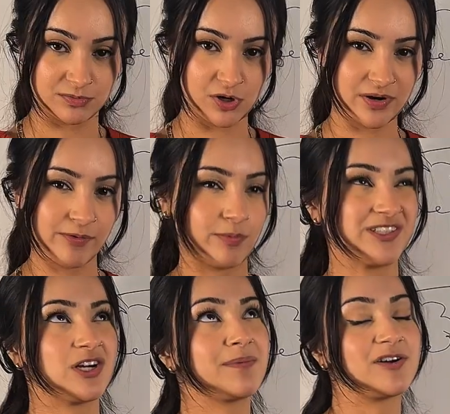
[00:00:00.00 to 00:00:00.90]
Okay, when we
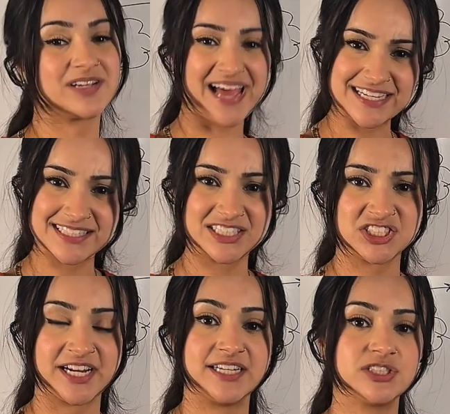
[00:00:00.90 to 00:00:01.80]
talk about gas
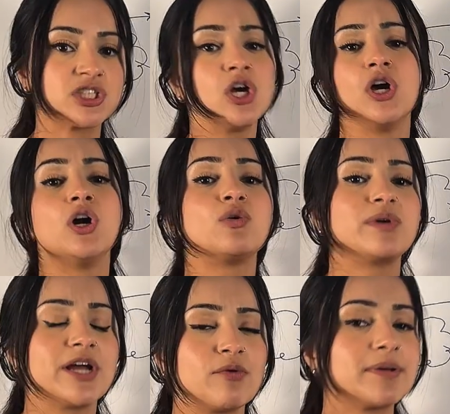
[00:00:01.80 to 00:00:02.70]
exchange, we
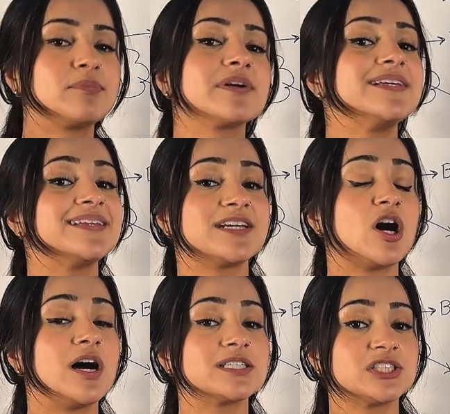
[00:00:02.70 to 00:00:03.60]
know we breathe in
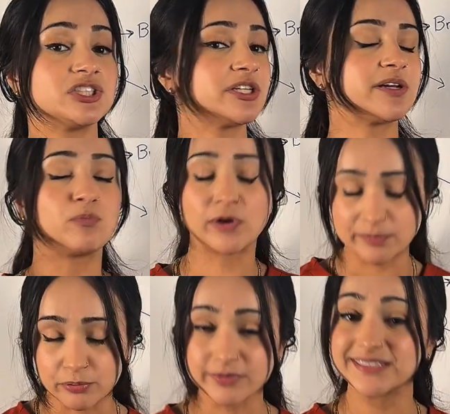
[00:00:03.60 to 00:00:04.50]
oxygen and we
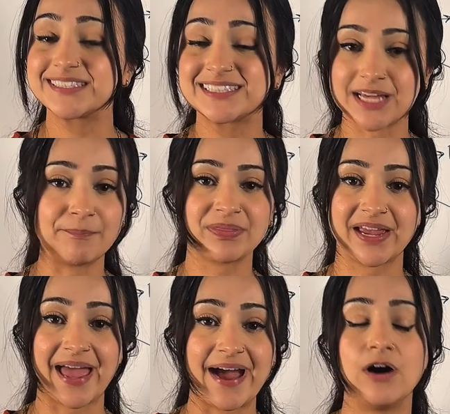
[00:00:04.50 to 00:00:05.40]
breathe something
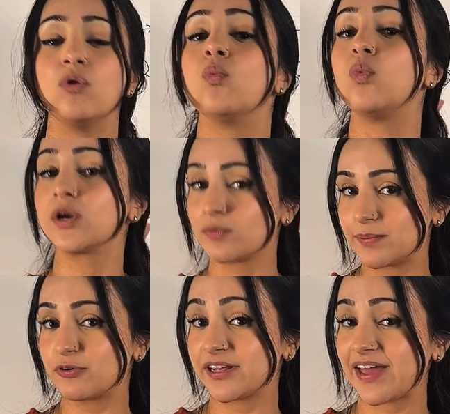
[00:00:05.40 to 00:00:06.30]
out. What do we
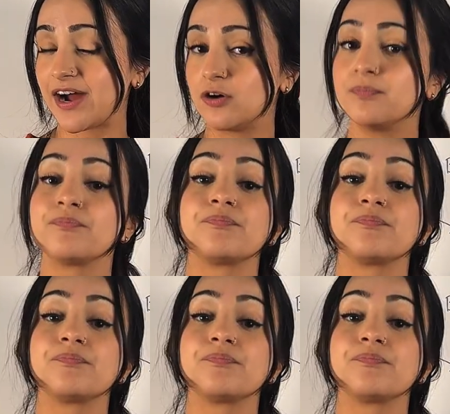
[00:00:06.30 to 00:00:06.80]
breathe out?